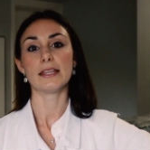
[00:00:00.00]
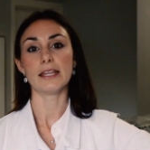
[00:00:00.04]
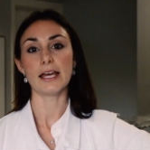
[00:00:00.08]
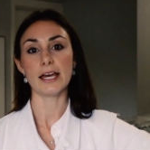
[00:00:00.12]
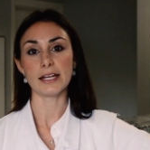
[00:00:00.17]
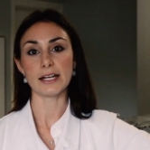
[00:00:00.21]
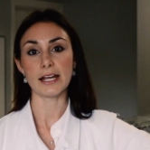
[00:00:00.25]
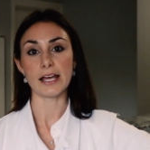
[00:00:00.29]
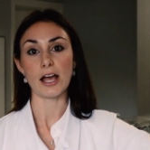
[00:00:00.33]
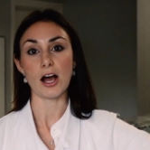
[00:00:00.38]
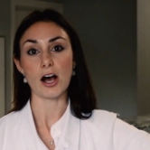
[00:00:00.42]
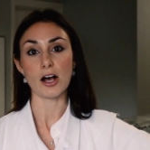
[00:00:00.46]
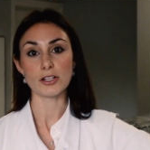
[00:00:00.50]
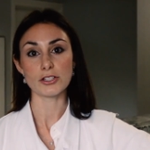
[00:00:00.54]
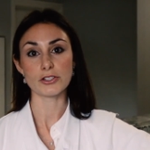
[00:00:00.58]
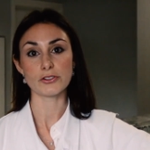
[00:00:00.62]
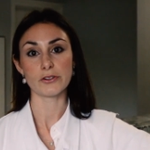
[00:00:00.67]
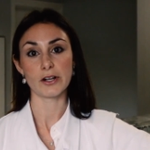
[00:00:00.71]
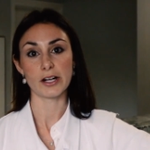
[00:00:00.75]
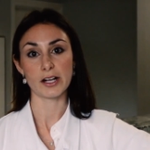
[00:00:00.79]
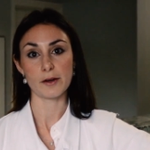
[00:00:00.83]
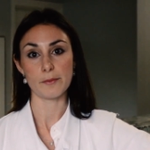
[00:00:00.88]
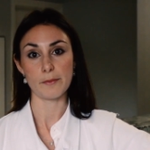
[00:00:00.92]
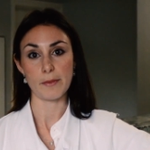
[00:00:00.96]
Then I also
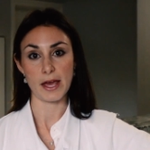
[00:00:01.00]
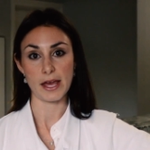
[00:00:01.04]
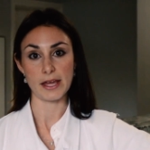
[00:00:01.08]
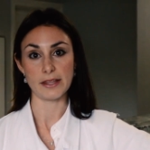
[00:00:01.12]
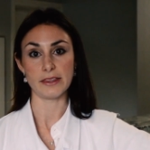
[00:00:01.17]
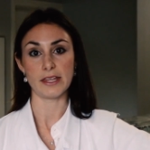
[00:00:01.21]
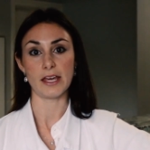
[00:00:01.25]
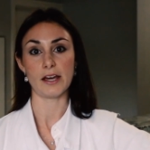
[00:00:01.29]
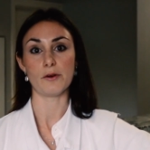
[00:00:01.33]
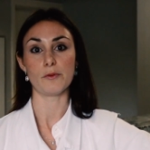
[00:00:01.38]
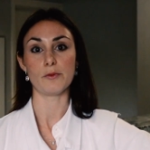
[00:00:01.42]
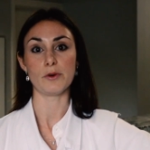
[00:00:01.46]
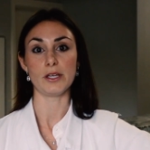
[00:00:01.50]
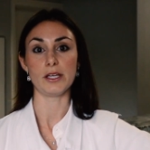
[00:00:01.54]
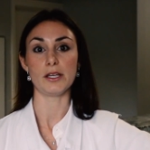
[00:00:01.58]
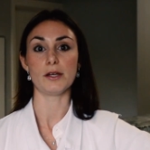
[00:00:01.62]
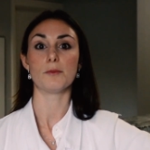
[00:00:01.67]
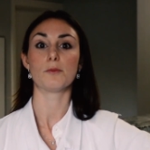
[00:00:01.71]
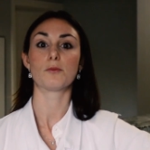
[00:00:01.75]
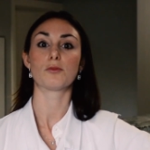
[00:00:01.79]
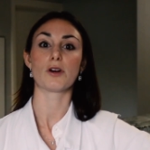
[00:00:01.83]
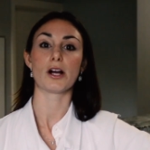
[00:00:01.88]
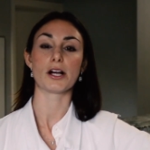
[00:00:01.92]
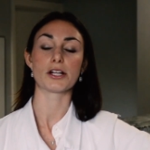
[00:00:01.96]
recommend that we
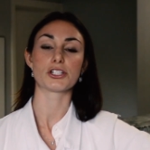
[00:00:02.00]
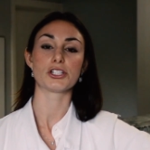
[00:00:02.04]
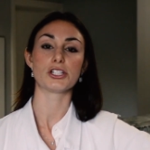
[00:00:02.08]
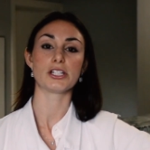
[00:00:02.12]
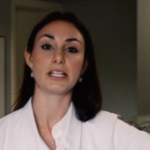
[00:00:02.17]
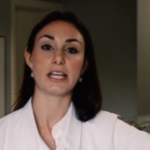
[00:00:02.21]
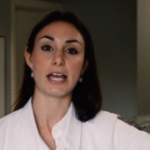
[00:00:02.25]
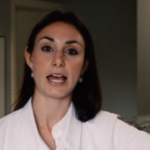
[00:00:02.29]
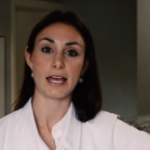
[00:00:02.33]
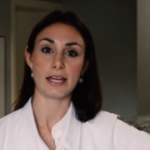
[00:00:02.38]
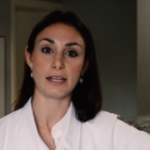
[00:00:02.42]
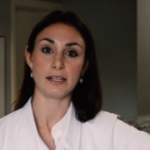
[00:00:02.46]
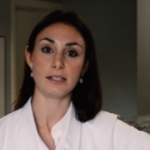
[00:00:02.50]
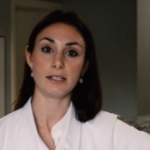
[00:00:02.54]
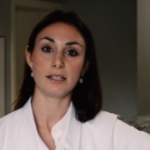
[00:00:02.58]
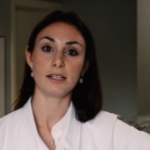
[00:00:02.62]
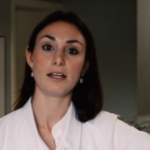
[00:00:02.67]
brush again